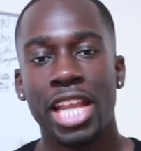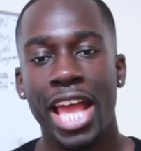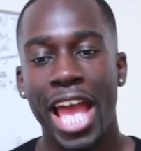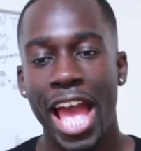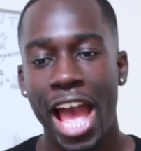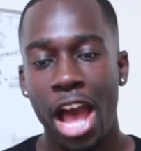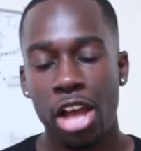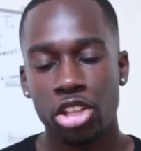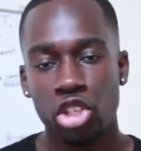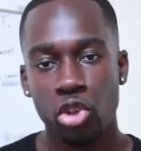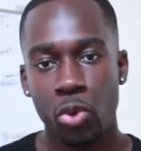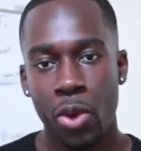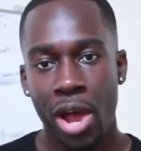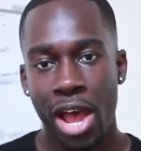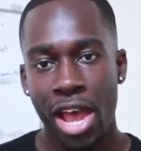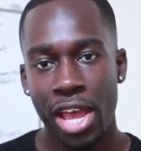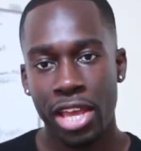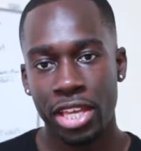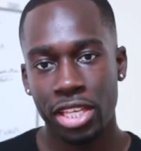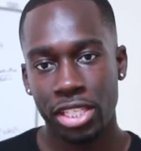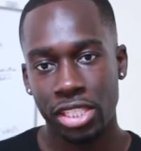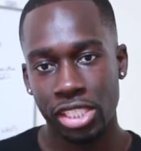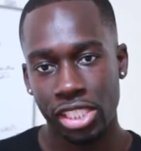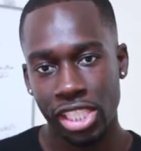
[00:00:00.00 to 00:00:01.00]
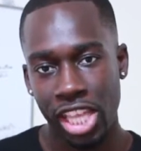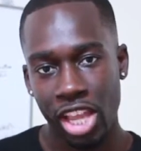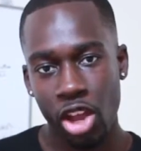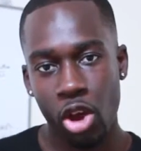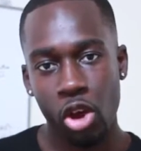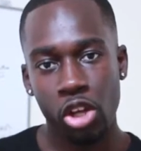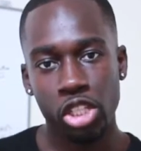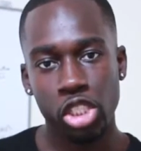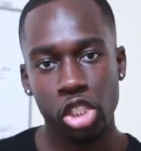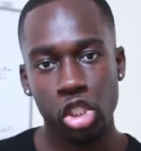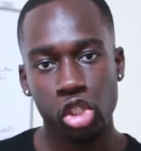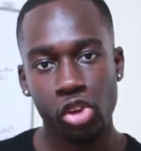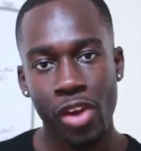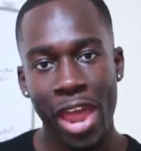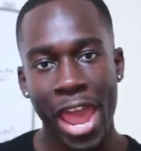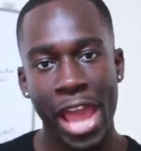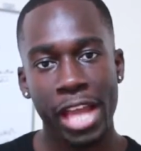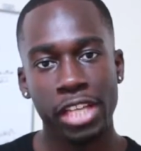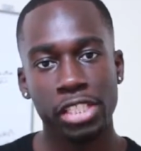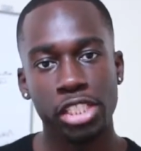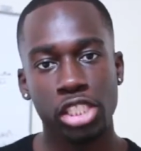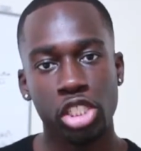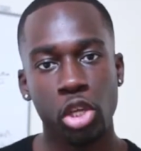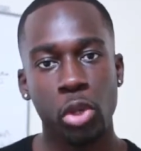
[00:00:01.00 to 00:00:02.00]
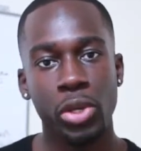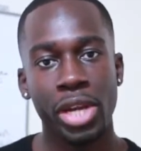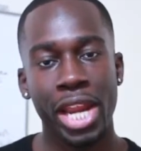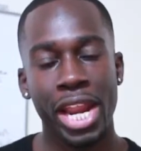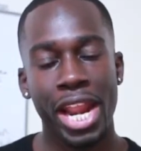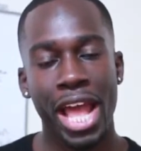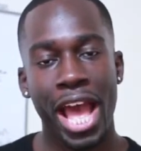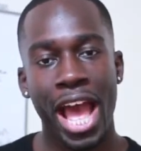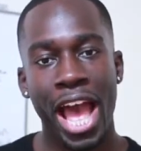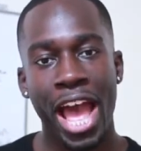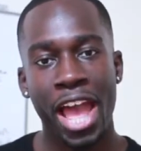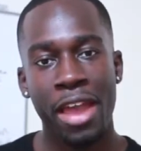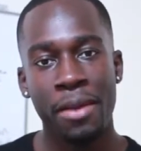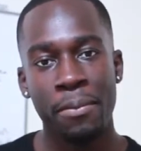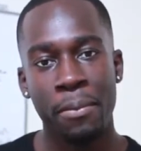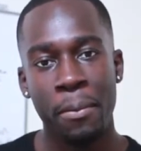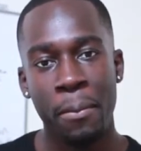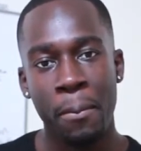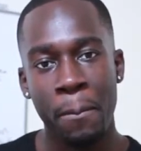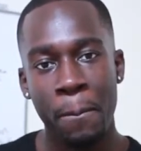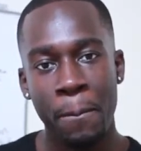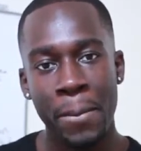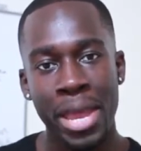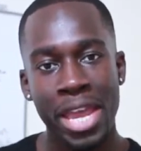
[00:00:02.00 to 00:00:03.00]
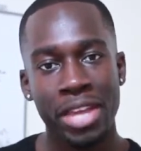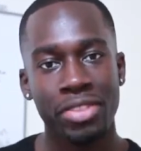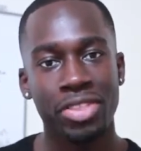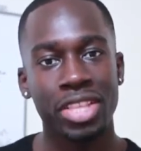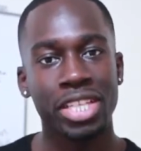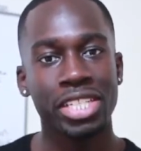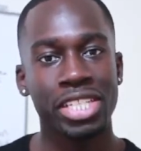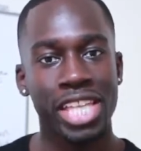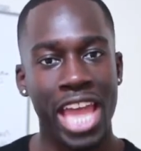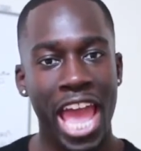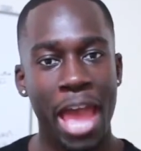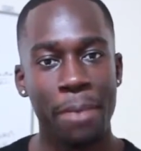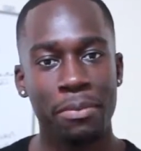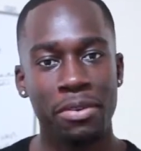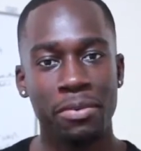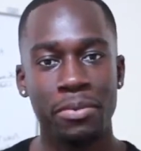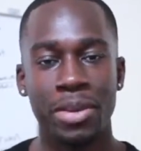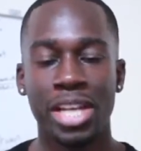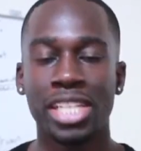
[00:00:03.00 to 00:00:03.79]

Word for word: How do I stay on track so that I make this happen?